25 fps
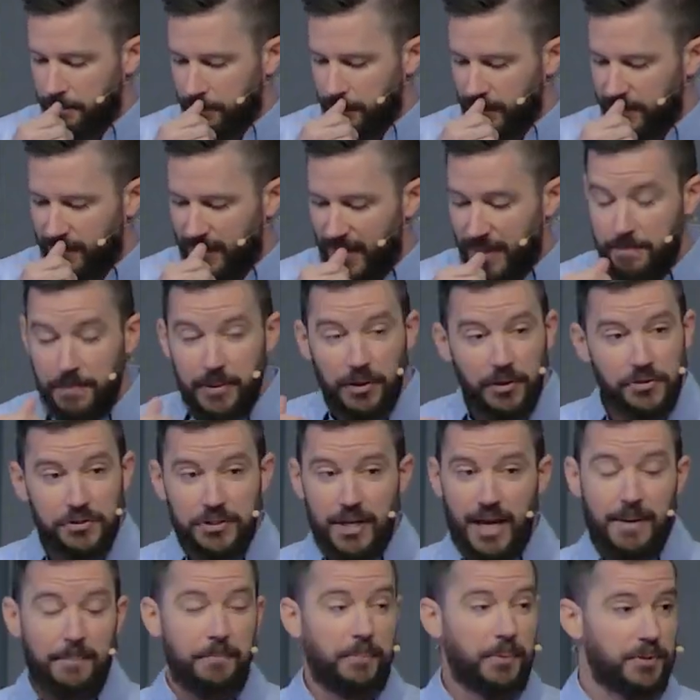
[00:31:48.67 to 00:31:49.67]
They build
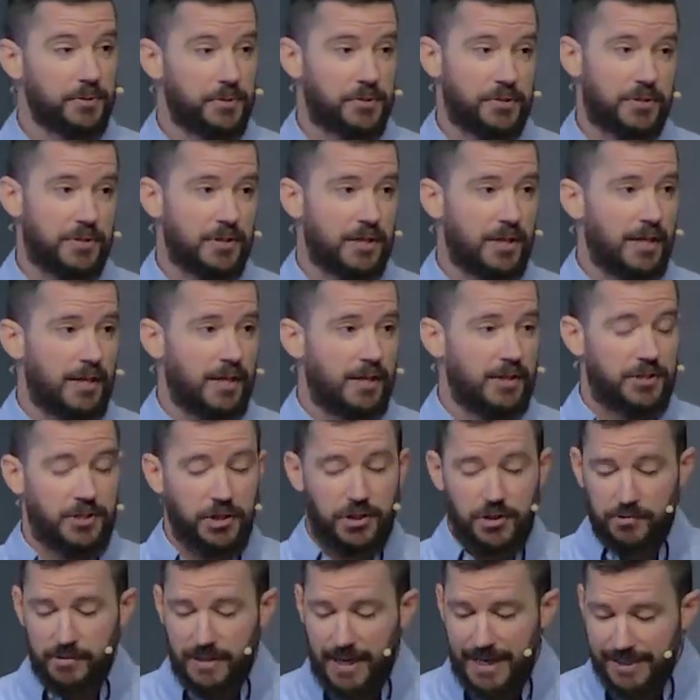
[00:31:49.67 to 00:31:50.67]
temples to
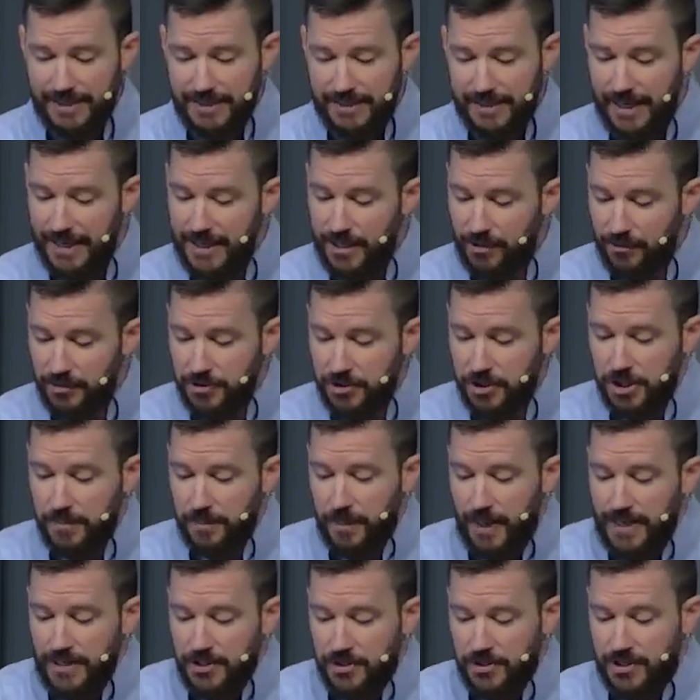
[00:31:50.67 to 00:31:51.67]
create sacred
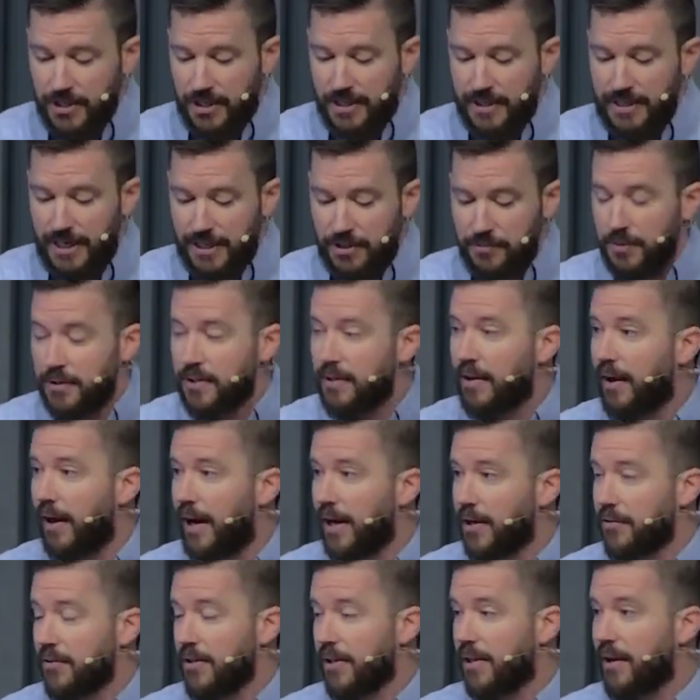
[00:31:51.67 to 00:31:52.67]
space to connect with
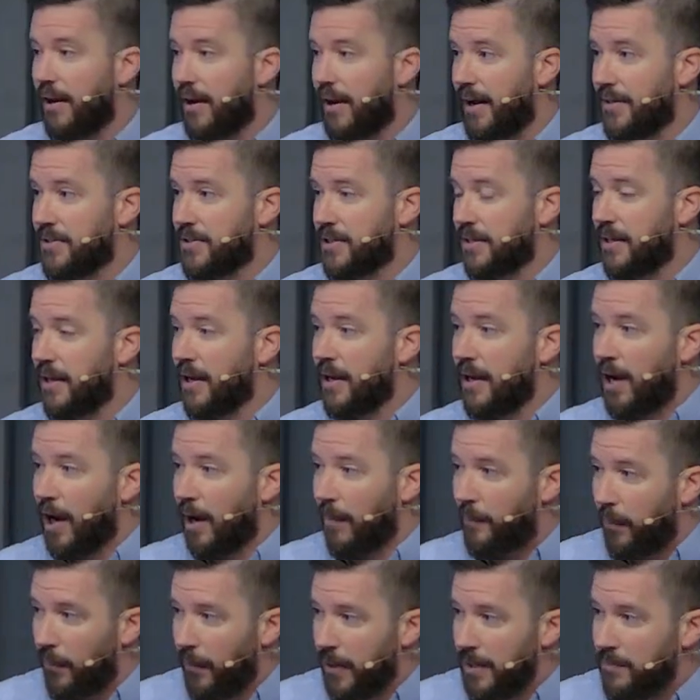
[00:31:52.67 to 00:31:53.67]
God or the gods and
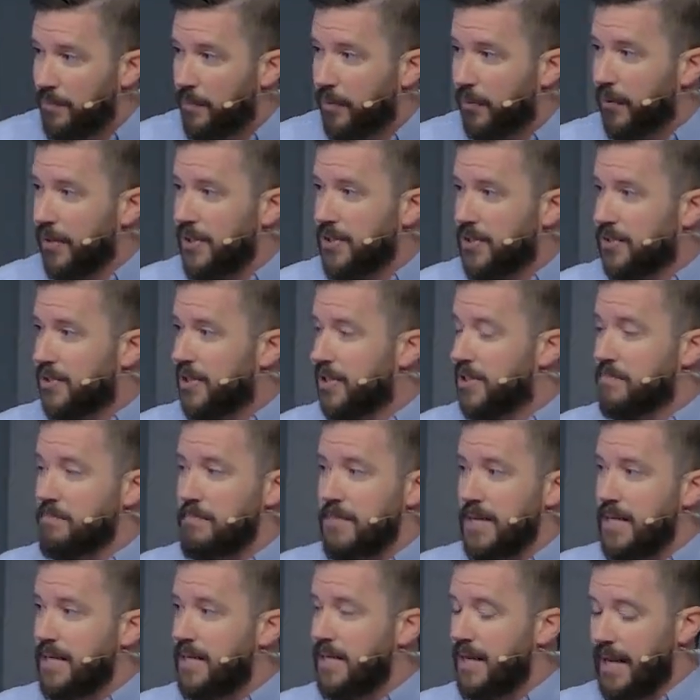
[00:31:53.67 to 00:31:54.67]
appoint priests as
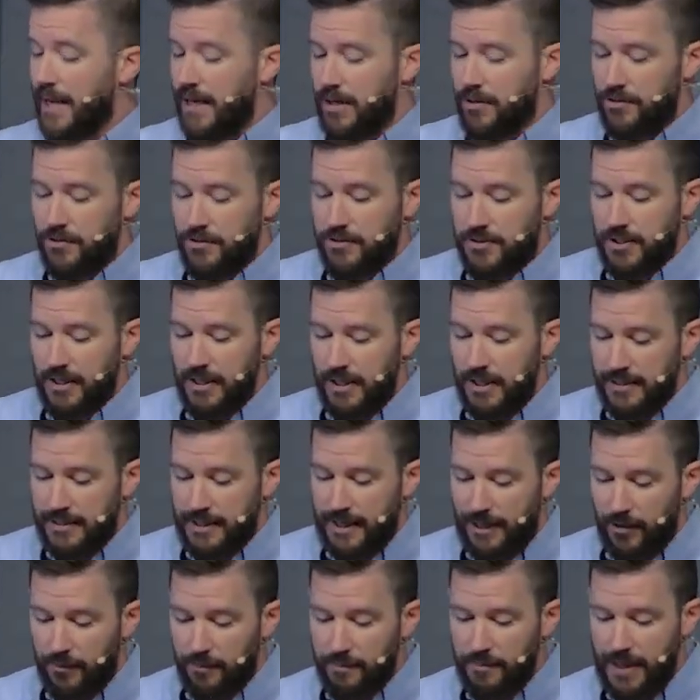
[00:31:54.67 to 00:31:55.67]
mediators to
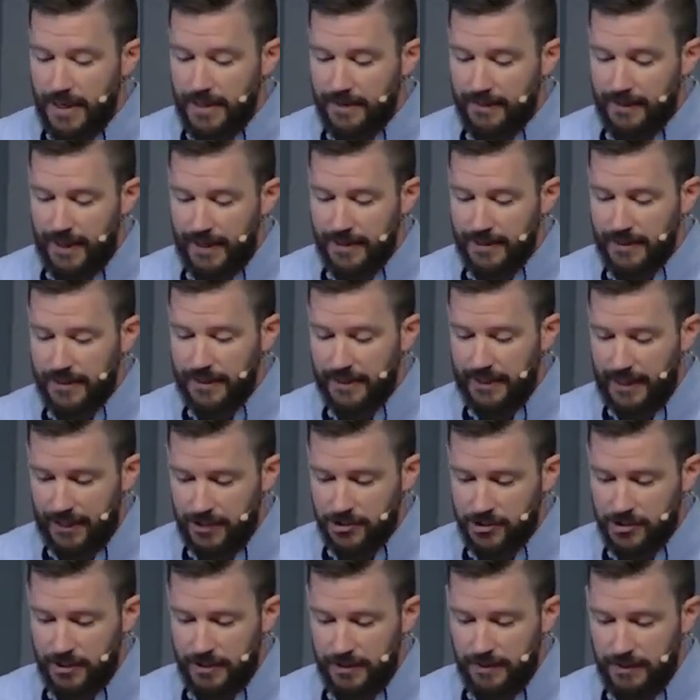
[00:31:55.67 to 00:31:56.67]
help make that
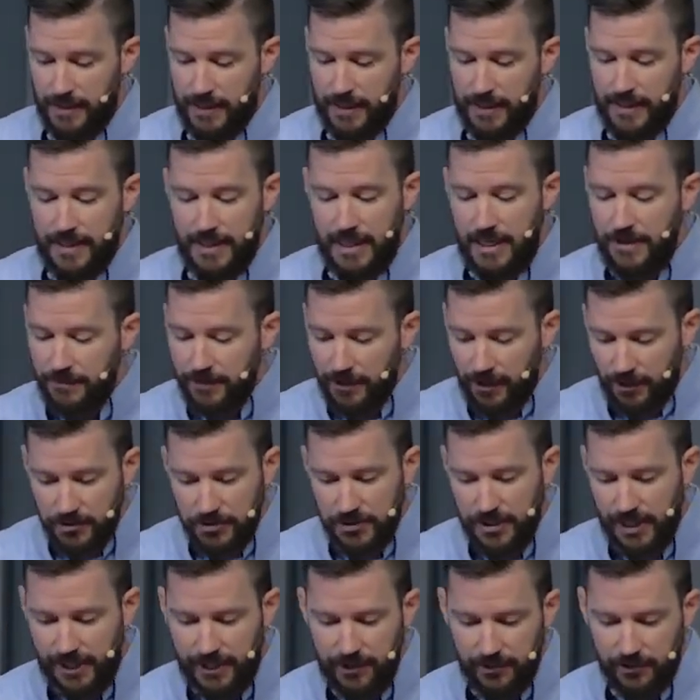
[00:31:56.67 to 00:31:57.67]
connection. Even our
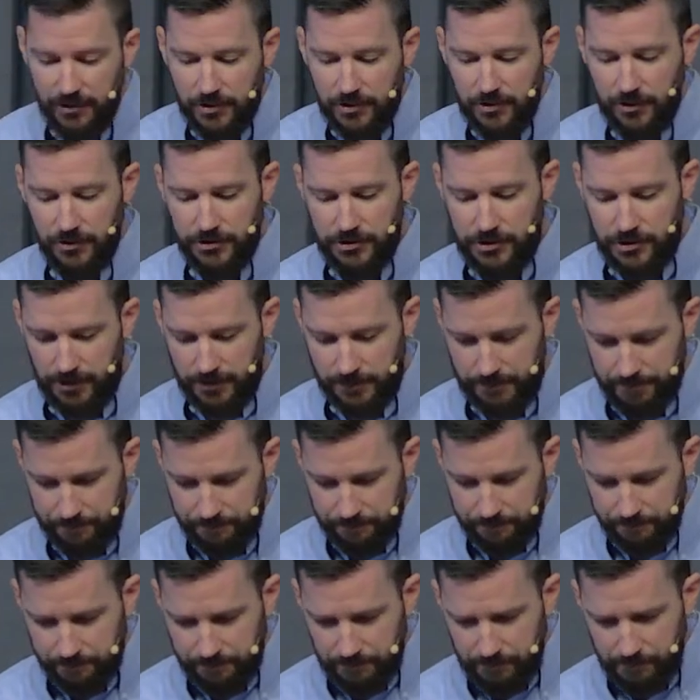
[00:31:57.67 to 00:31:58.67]
secular culture,
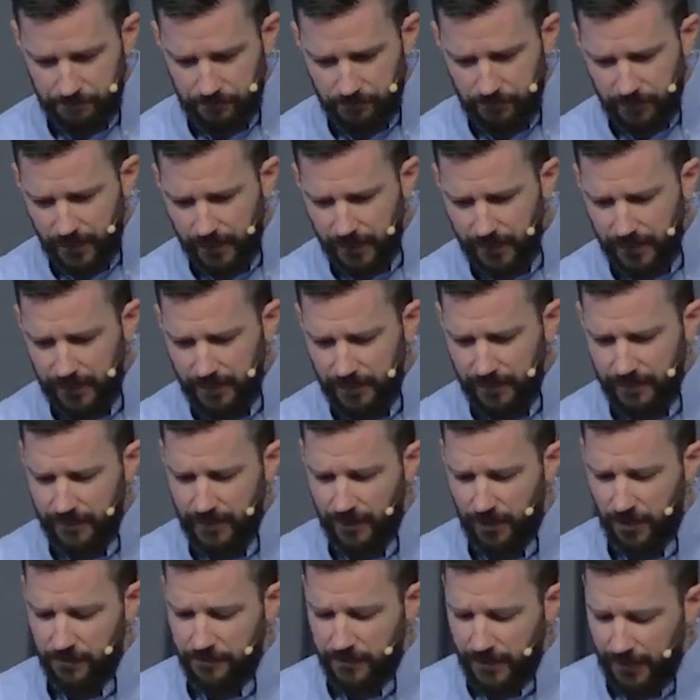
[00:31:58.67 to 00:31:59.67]

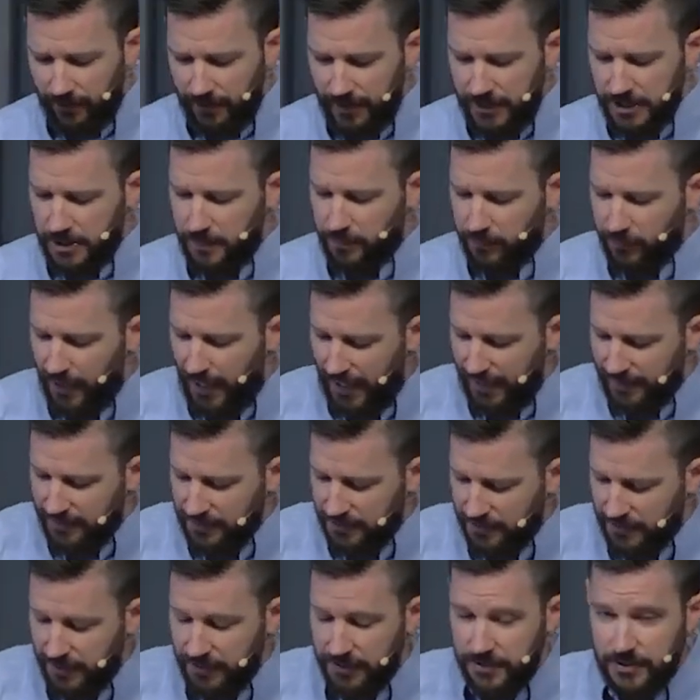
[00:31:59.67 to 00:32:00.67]
there are various
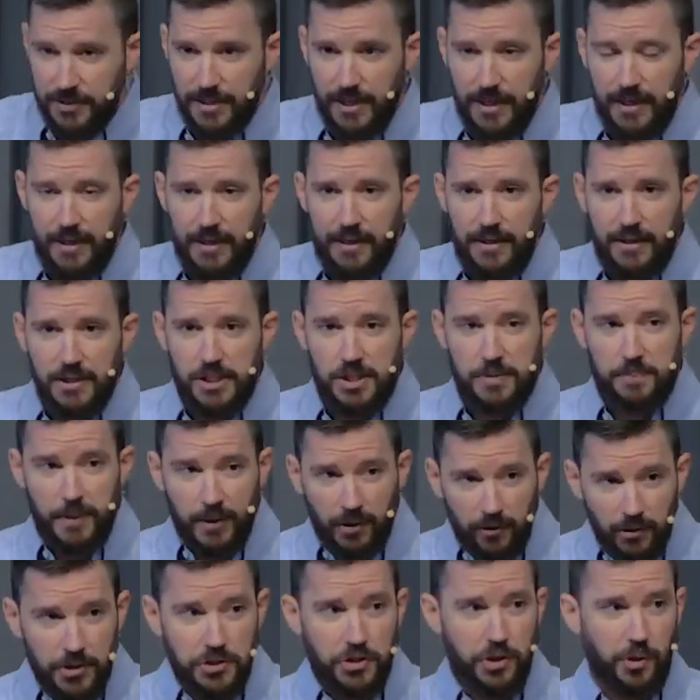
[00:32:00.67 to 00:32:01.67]
practices,
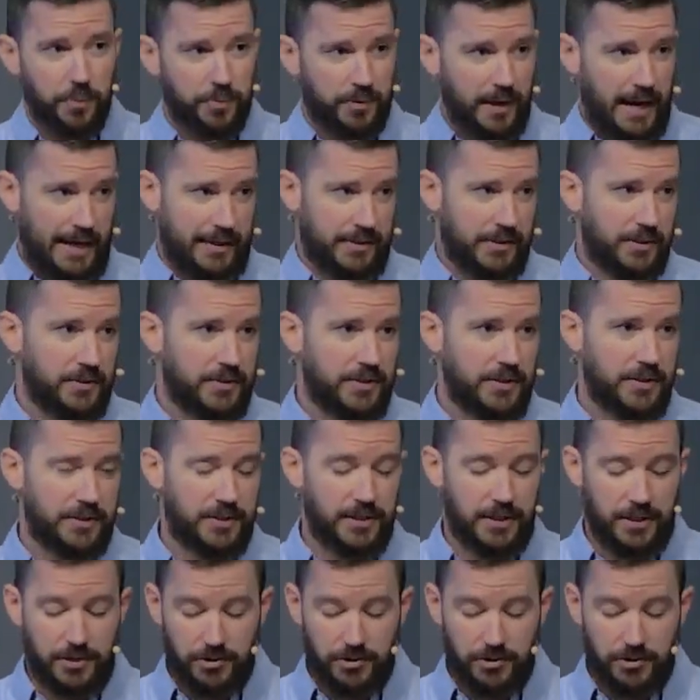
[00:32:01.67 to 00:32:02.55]
spiritual practices, that are